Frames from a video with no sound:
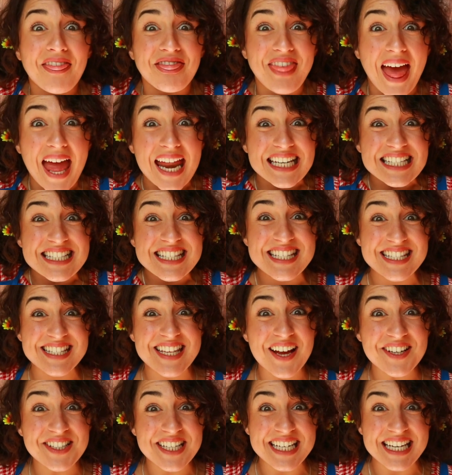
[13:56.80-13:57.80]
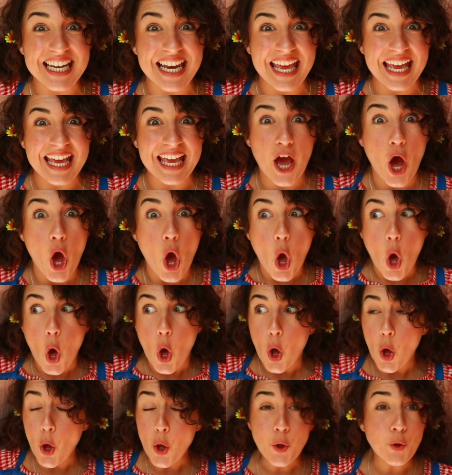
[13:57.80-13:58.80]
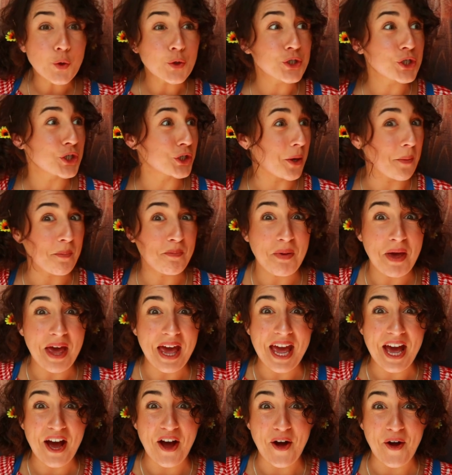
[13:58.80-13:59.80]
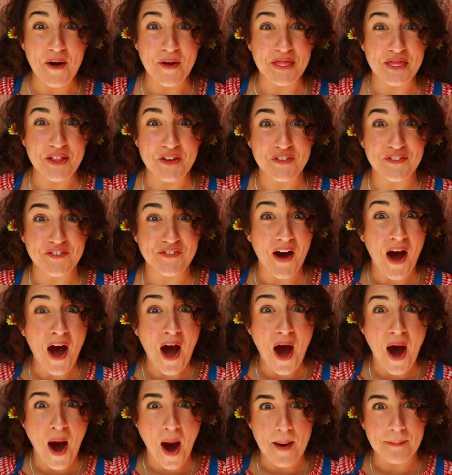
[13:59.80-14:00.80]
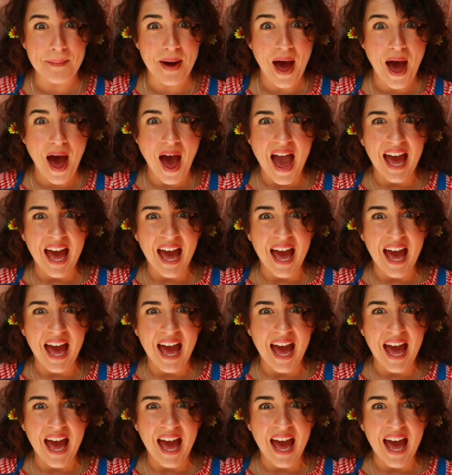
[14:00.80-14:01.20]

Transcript: Then suddenly, who should appear on the farm?